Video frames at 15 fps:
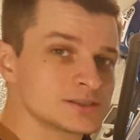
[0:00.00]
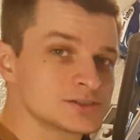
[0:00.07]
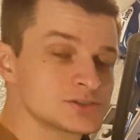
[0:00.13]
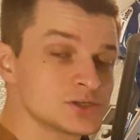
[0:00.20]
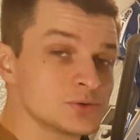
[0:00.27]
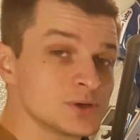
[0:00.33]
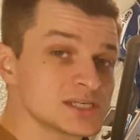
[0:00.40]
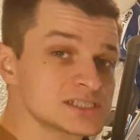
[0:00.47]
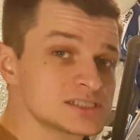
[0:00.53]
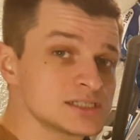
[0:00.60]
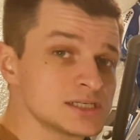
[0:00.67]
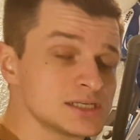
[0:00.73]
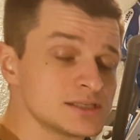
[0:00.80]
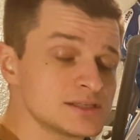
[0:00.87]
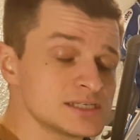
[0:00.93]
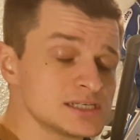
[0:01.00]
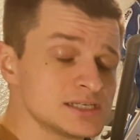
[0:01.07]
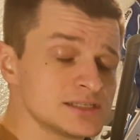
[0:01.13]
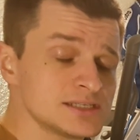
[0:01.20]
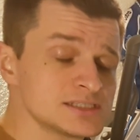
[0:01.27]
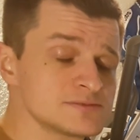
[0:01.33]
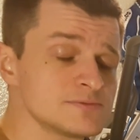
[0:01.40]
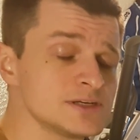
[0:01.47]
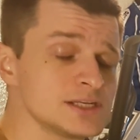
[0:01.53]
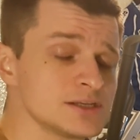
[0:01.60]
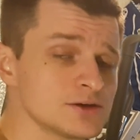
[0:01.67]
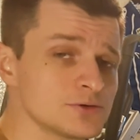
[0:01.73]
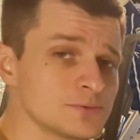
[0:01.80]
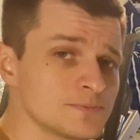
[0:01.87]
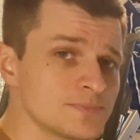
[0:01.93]
So as seen the, in this
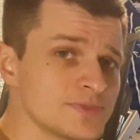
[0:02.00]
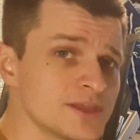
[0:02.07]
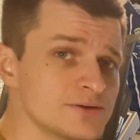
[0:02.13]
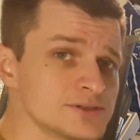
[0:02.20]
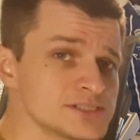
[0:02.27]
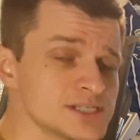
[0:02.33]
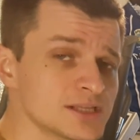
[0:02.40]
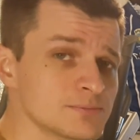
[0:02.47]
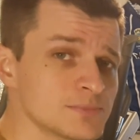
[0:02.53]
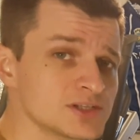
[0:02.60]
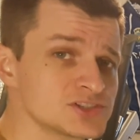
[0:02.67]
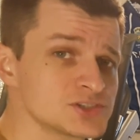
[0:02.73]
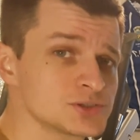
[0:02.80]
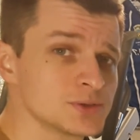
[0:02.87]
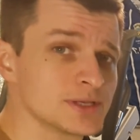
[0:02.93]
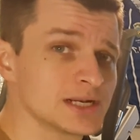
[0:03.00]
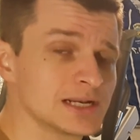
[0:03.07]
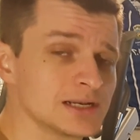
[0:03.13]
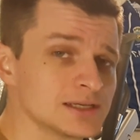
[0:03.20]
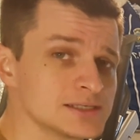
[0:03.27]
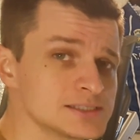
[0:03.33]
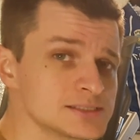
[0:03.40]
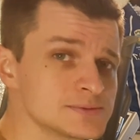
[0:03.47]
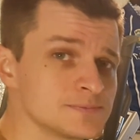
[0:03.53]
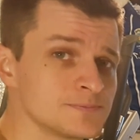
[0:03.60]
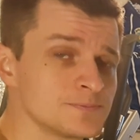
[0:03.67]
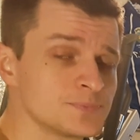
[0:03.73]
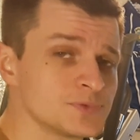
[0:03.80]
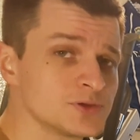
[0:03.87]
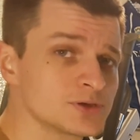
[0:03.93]
video, there is not much to analyze.
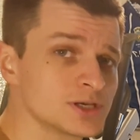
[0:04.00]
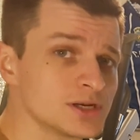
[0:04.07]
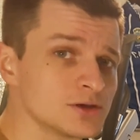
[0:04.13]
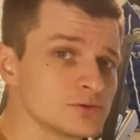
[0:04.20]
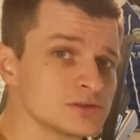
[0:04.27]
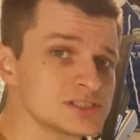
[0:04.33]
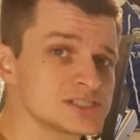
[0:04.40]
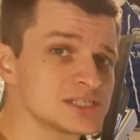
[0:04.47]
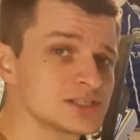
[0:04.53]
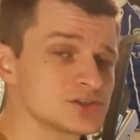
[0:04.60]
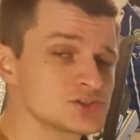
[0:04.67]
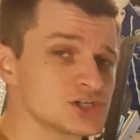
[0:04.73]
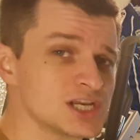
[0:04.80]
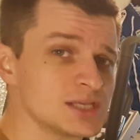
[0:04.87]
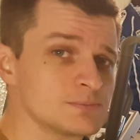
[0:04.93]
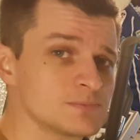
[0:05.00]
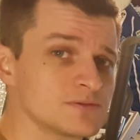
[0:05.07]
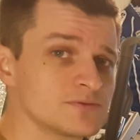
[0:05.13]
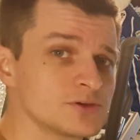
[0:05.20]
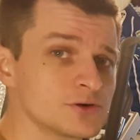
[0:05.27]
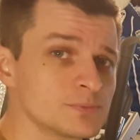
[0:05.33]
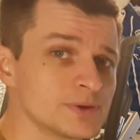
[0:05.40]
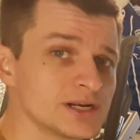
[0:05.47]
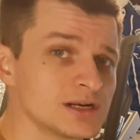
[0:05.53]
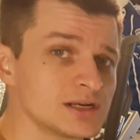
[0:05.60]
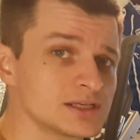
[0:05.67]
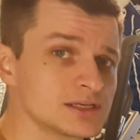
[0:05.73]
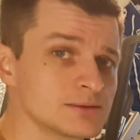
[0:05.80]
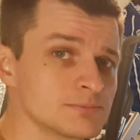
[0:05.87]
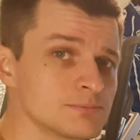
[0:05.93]
You can only see the shape of your
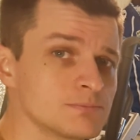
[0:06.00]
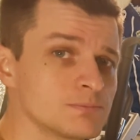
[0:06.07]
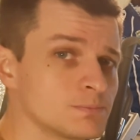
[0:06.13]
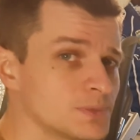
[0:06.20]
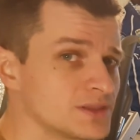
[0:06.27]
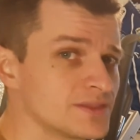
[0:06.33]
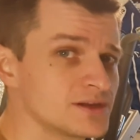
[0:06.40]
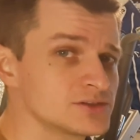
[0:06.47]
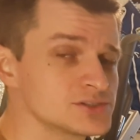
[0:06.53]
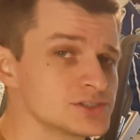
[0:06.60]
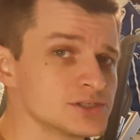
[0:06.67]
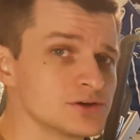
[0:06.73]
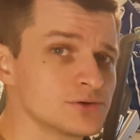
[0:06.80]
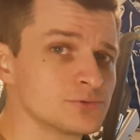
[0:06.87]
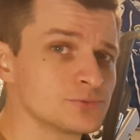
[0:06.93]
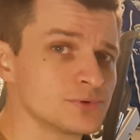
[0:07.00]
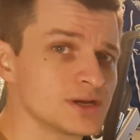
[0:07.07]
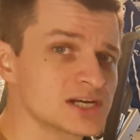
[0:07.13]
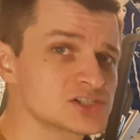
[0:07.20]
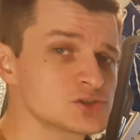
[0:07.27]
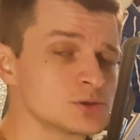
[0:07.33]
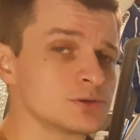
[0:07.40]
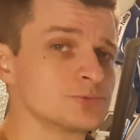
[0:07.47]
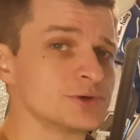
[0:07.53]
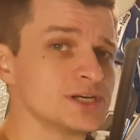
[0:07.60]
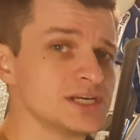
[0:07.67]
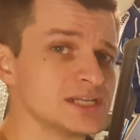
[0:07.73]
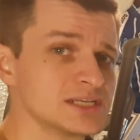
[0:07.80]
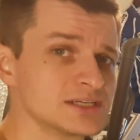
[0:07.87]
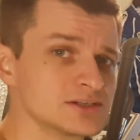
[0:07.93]
pedaling, but there's no actual
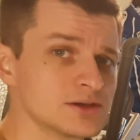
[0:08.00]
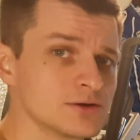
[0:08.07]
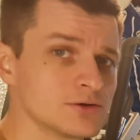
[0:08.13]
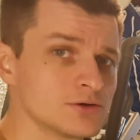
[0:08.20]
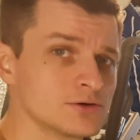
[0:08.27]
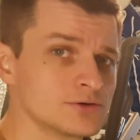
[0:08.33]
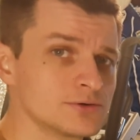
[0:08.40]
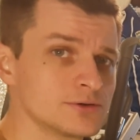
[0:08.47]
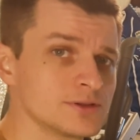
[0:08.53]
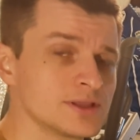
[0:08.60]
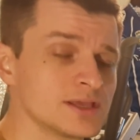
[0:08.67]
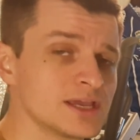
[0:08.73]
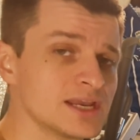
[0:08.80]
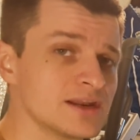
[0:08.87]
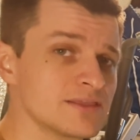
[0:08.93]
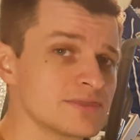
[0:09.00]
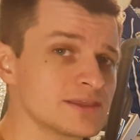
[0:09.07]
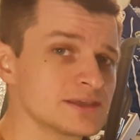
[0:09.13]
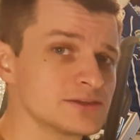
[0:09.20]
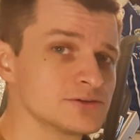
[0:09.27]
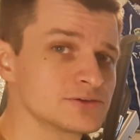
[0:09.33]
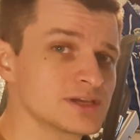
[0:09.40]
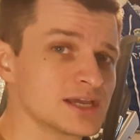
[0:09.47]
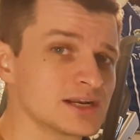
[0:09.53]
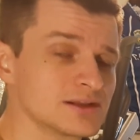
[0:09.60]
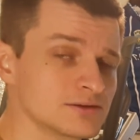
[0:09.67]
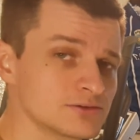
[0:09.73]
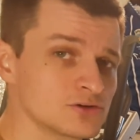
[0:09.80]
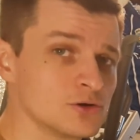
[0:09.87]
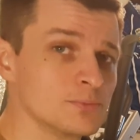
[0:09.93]
reading or anything you can
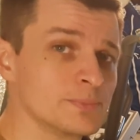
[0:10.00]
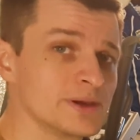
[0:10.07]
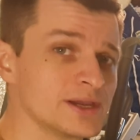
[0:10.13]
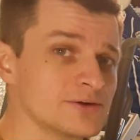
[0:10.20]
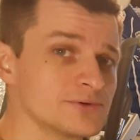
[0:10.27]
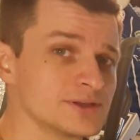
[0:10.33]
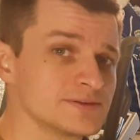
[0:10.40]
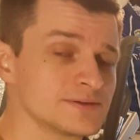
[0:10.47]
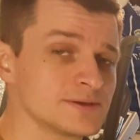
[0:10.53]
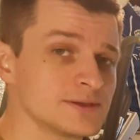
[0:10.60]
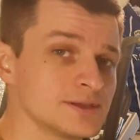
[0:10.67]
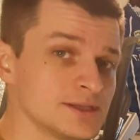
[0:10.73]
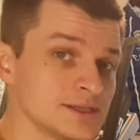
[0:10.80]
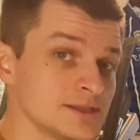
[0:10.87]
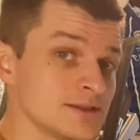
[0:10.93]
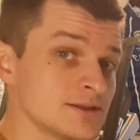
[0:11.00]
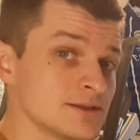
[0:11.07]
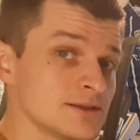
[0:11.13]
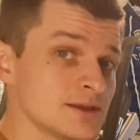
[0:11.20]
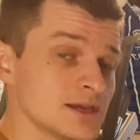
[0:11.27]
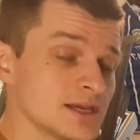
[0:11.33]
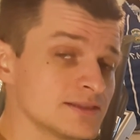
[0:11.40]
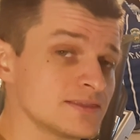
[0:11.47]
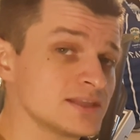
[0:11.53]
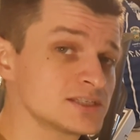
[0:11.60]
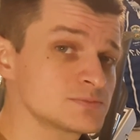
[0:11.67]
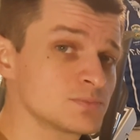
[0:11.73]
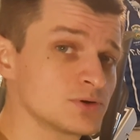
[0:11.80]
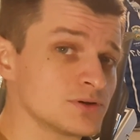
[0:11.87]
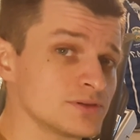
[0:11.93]
compare it. At
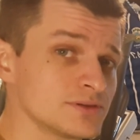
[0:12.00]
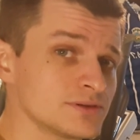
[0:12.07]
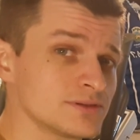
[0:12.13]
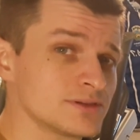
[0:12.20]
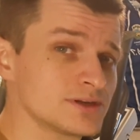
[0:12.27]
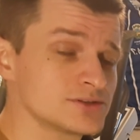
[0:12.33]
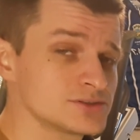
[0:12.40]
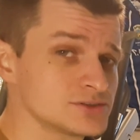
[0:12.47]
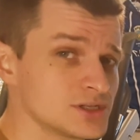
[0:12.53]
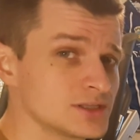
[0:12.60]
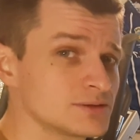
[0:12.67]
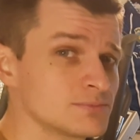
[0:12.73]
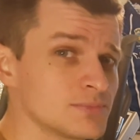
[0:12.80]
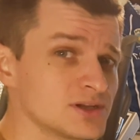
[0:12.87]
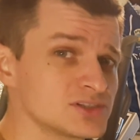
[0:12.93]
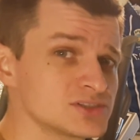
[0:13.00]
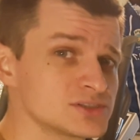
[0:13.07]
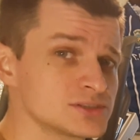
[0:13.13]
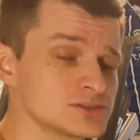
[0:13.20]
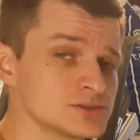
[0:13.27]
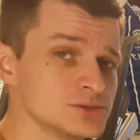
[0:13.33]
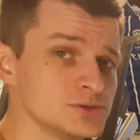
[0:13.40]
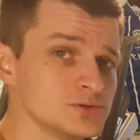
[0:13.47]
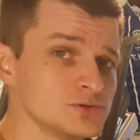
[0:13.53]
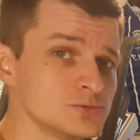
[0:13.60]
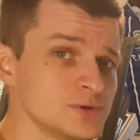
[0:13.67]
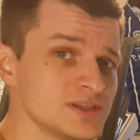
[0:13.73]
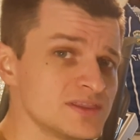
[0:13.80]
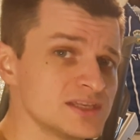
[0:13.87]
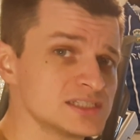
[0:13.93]
this point, there's not much to do
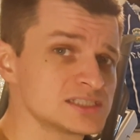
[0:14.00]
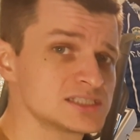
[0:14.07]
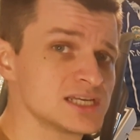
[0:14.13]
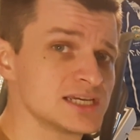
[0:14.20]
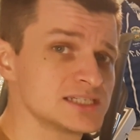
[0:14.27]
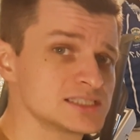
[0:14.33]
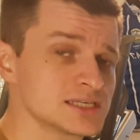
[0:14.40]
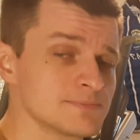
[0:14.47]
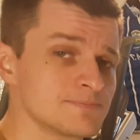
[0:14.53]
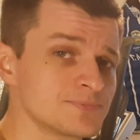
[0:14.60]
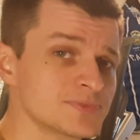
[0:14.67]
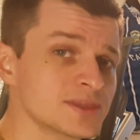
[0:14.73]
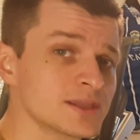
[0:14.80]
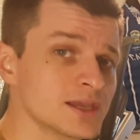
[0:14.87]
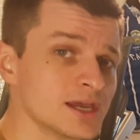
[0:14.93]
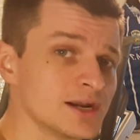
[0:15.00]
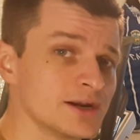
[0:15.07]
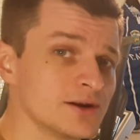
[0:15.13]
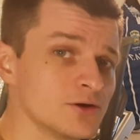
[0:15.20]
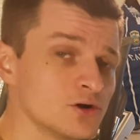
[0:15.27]
with this data, and